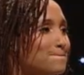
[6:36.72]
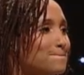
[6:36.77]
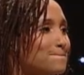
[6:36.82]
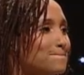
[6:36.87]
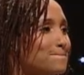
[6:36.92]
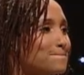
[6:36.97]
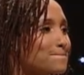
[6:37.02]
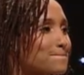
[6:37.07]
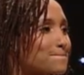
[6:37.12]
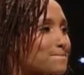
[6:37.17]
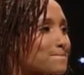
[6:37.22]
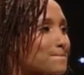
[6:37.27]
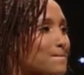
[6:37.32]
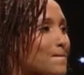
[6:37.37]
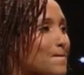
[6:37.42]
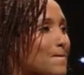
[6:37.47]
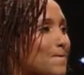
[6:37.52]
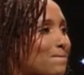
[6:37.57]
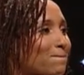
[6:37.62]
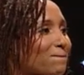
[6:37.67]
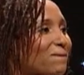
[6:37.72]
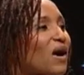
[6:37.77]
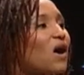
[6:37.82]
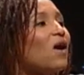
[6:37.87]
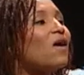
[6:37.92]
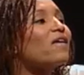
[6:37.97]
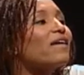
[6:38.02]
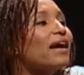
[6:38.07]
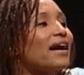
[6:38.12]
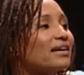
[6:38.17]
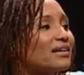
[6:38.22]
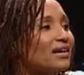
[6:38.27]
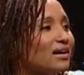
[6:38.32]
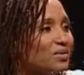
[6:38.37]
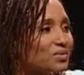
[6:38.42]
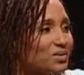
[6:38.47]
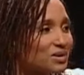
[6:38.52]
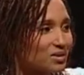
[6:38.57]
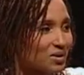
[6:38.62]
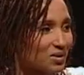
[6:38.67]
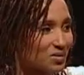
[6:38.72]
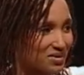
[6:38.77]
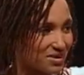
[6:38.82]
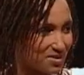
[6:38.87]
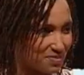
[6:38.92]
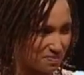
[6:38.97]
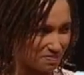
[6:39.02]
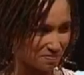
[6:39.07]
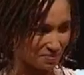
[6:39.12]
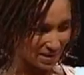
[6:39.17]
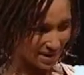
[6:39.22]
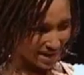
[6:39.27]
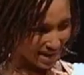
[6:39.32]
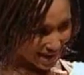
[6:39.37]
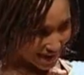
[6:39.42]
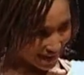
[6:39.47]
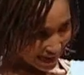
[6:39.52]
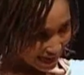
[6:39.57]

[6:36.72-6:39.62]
gonna have to push you for an answer. All right, I will go with B.